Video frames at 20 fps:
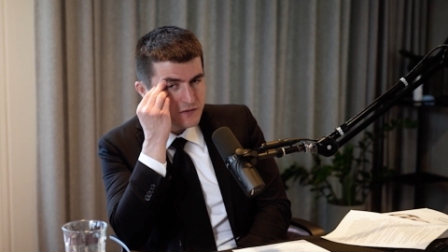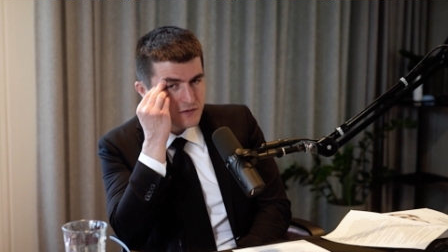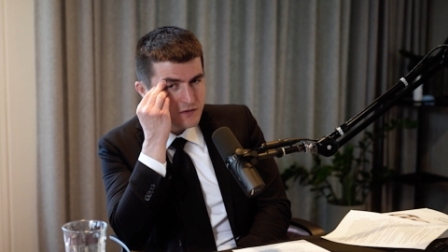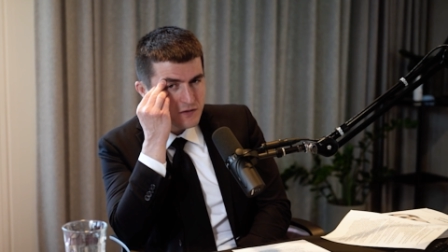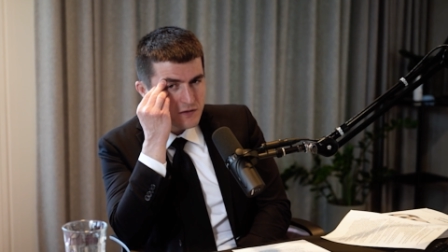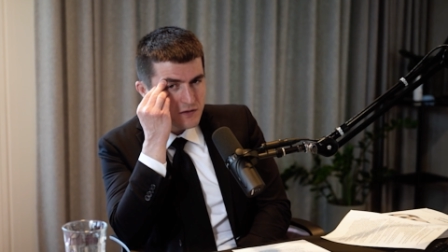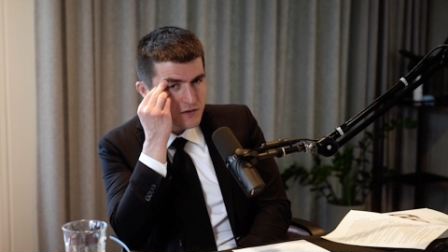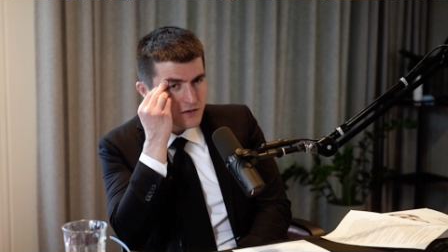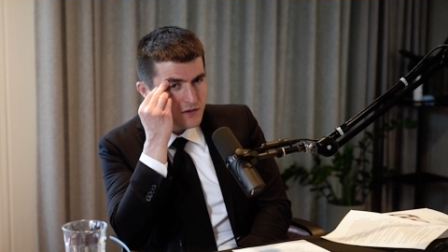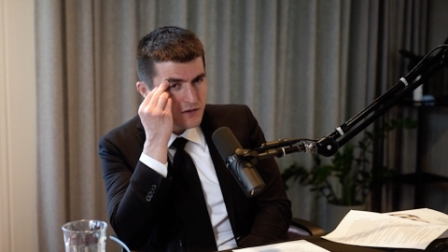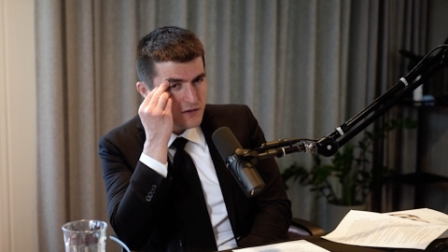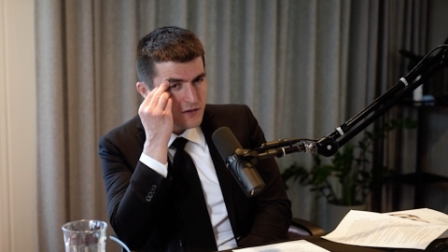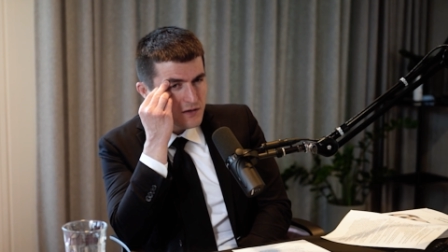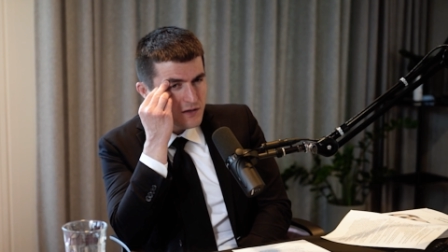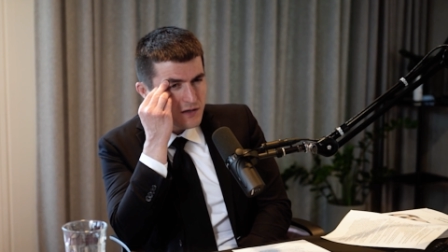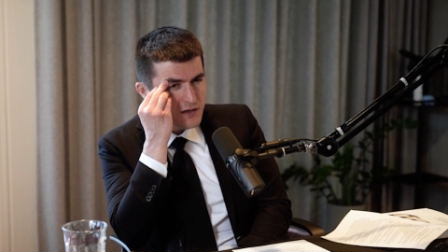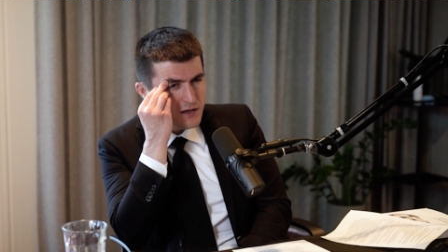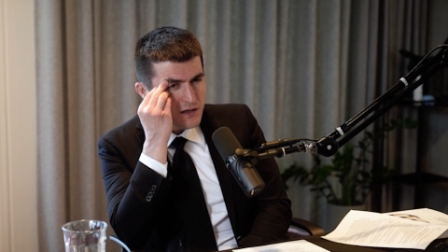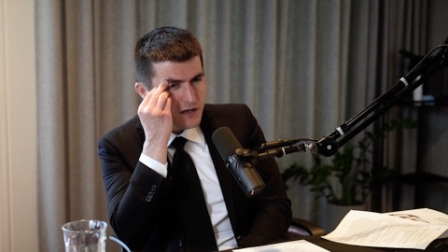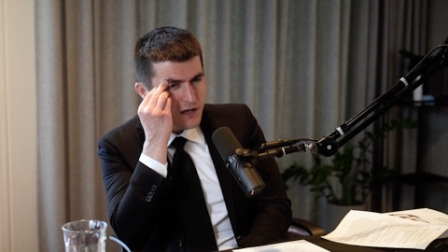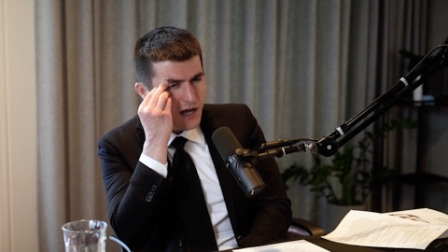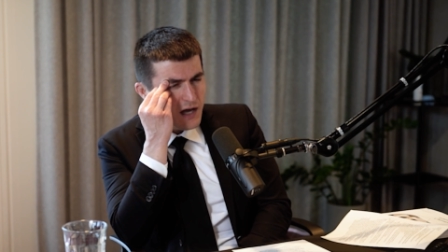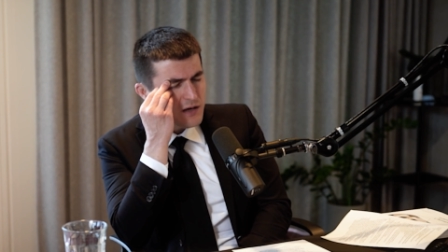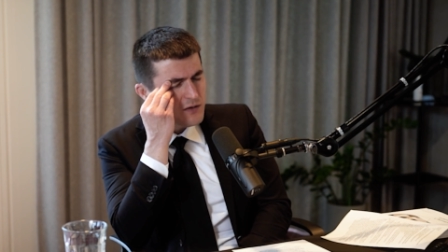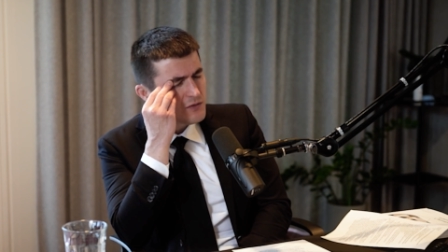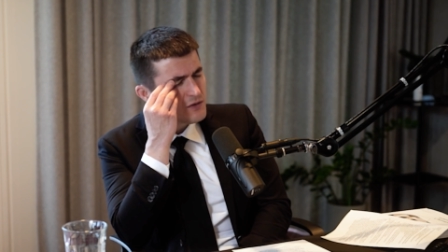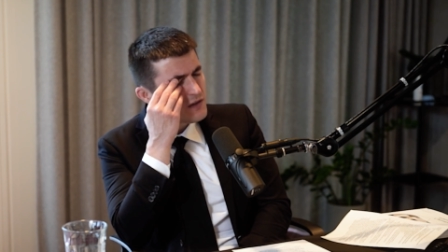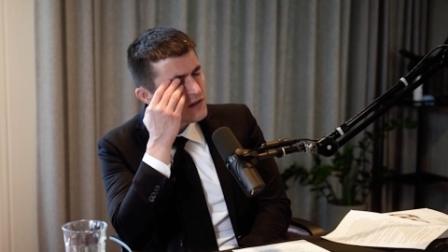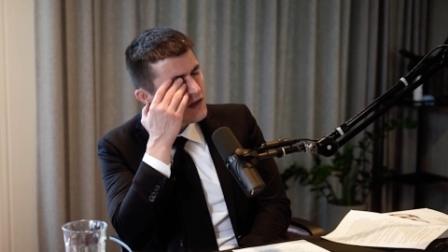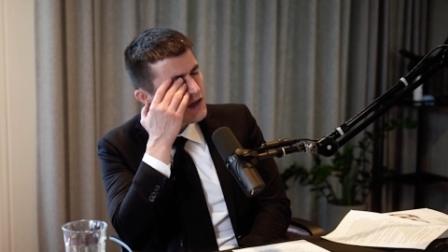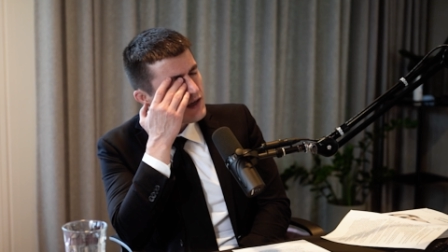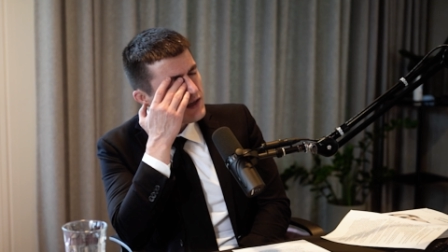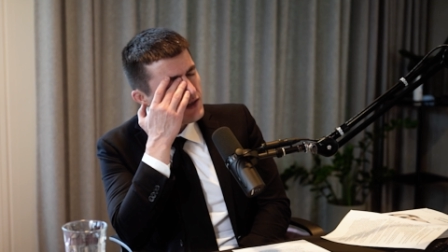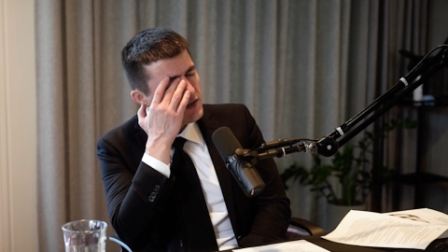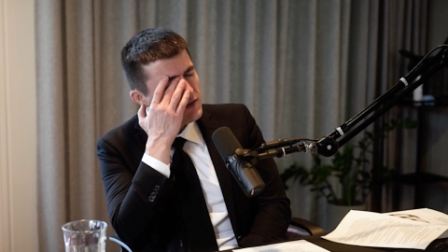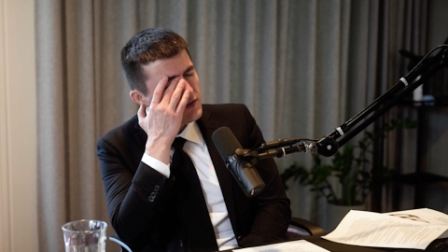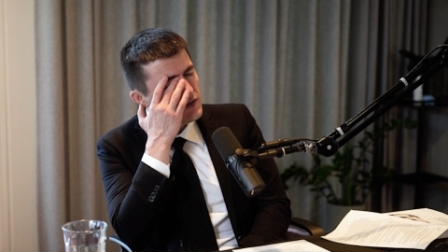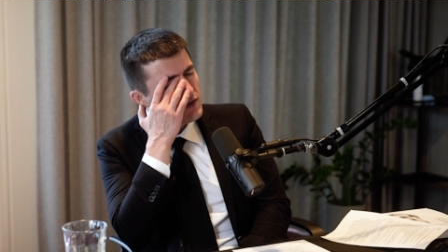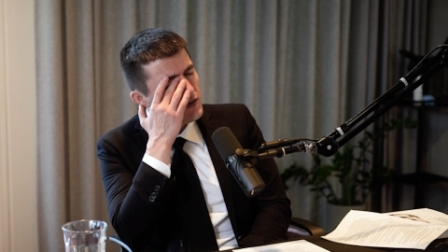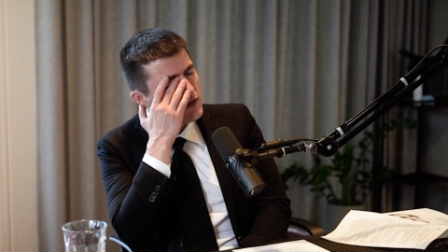Mm-hmm. I don't think I
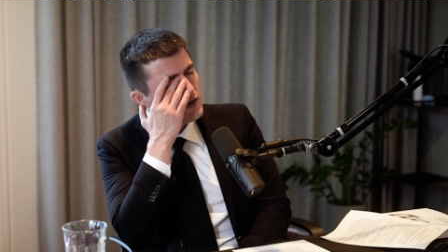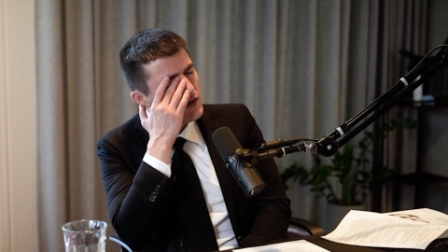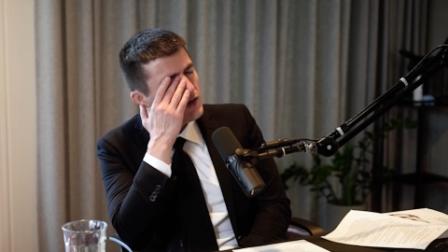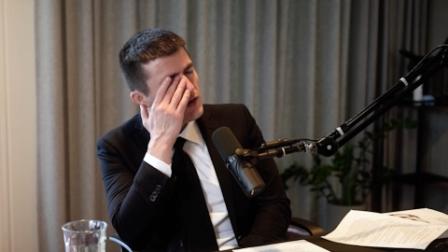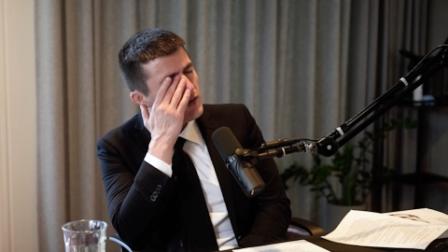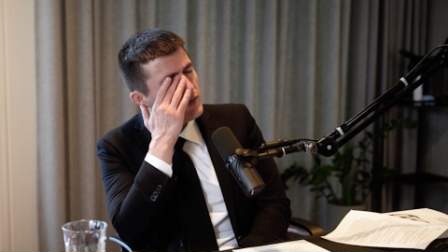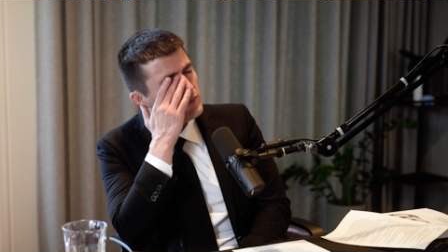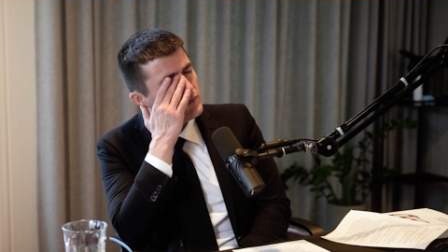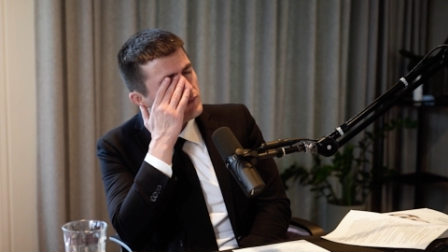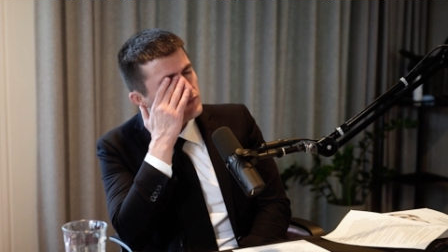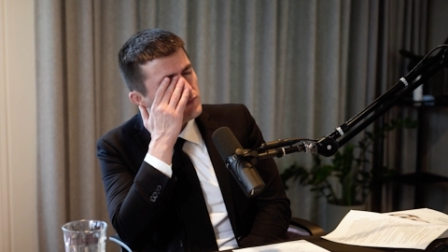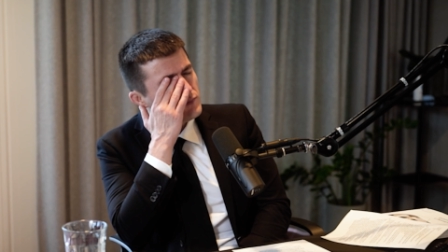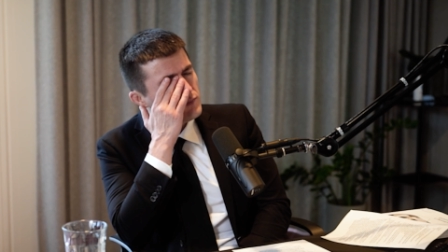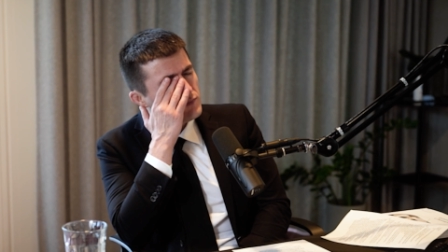can. Um,